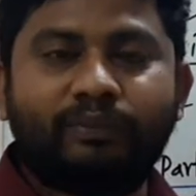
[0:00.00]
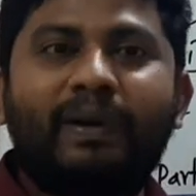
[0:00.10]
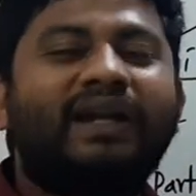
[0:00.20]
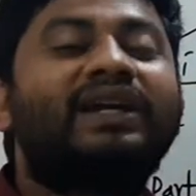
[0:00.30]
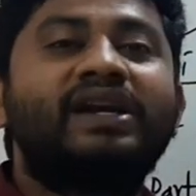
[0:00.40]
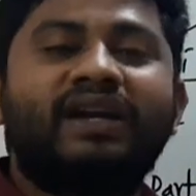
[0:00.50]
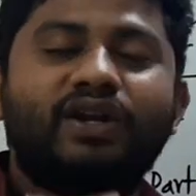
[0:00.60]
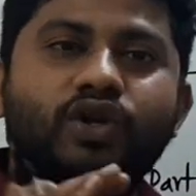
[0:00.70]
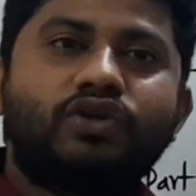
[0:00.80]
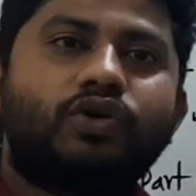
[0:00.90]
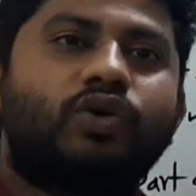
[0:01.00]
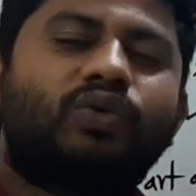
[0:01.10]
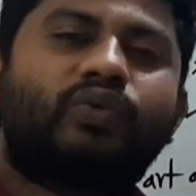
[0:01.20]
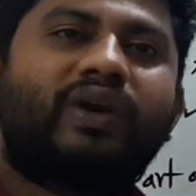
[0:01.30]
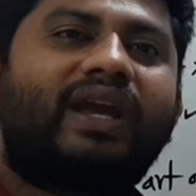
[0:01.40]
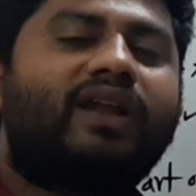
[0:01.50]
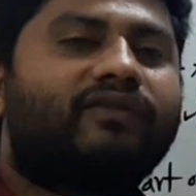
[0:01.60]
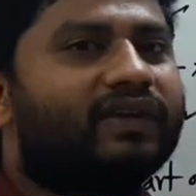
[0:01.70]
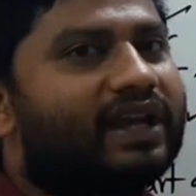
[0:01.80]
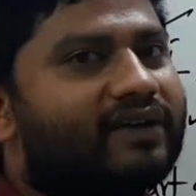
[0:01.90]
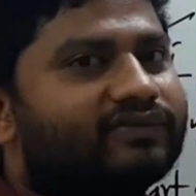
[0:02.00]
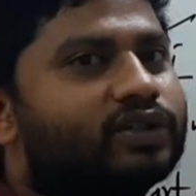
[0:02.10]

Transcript: but nowhere we have